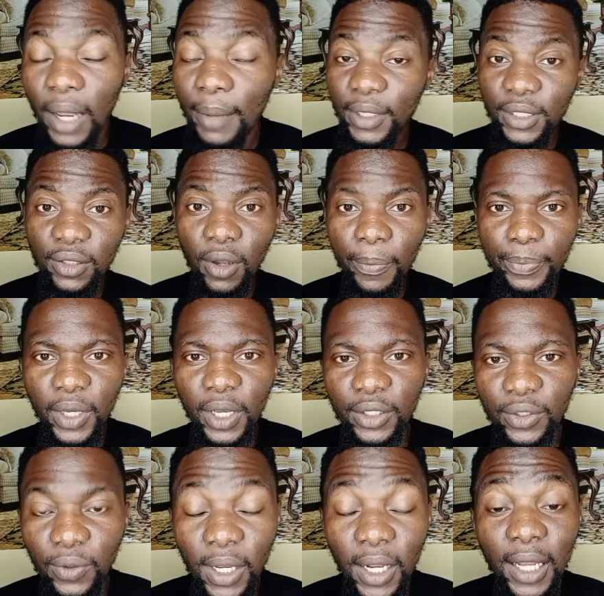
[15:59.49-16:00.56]
Let me stop here
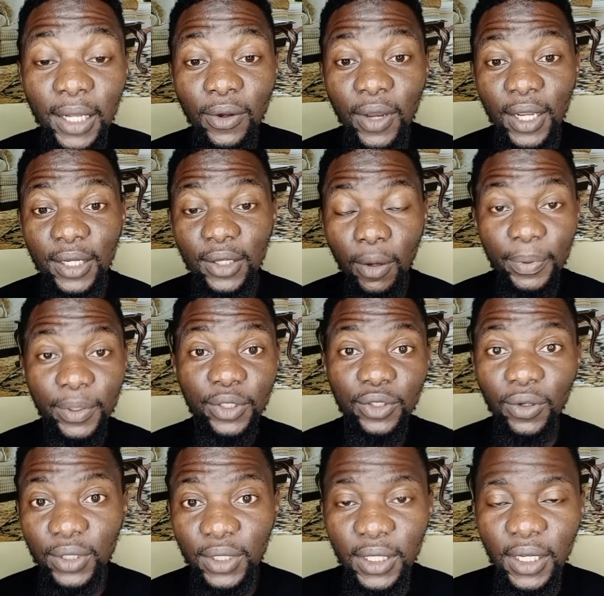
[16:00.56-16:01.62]
so that I don't end up
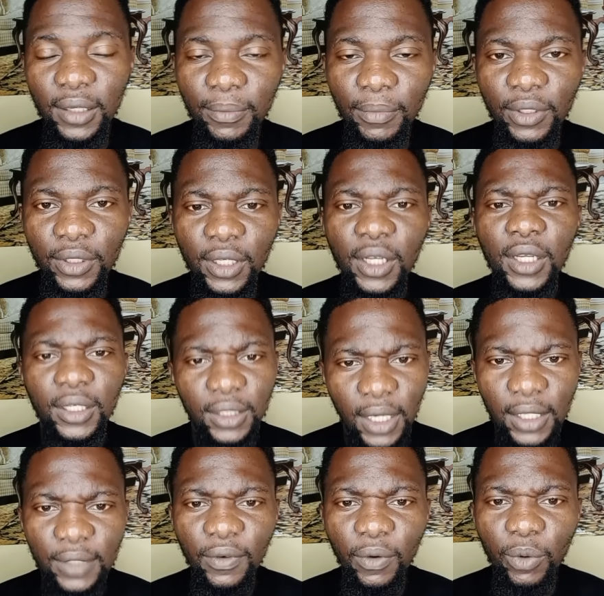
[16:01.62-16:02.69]
insulting anybody.
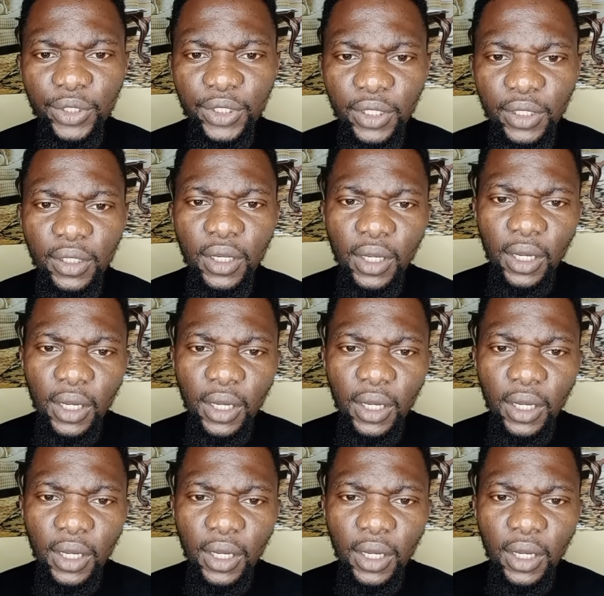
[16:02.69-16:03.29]
Thanks for watching,